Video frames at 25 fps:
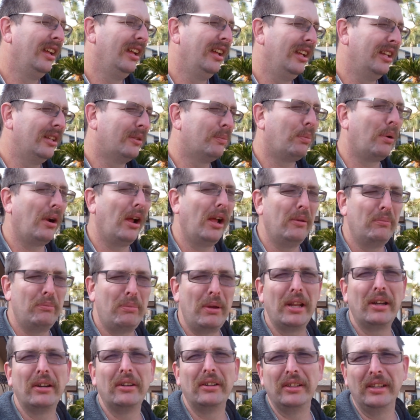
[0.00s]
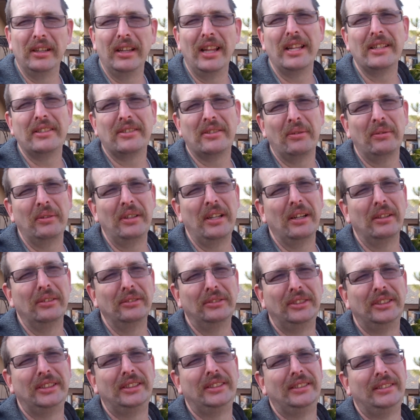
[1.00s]
it's probably better to let someone
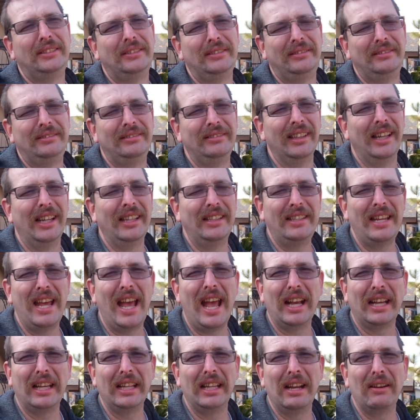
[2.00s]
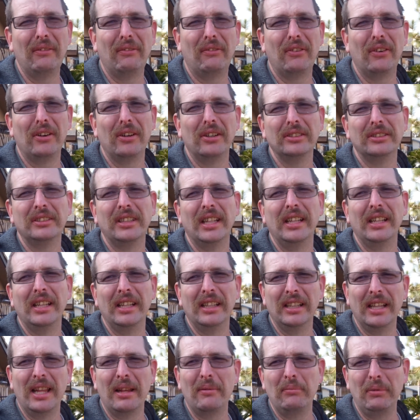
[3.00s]
else attack it at first and
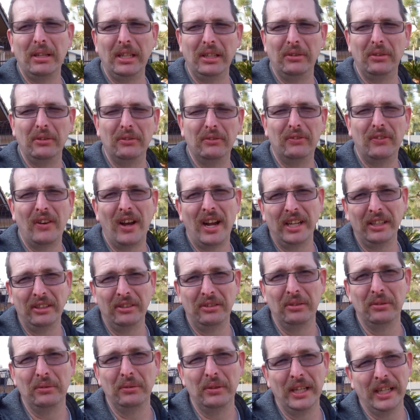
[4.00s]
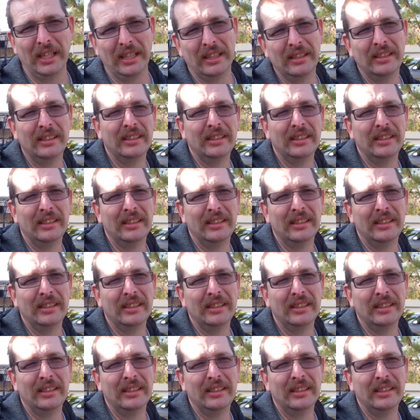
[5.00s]
then let me do fine-tuning.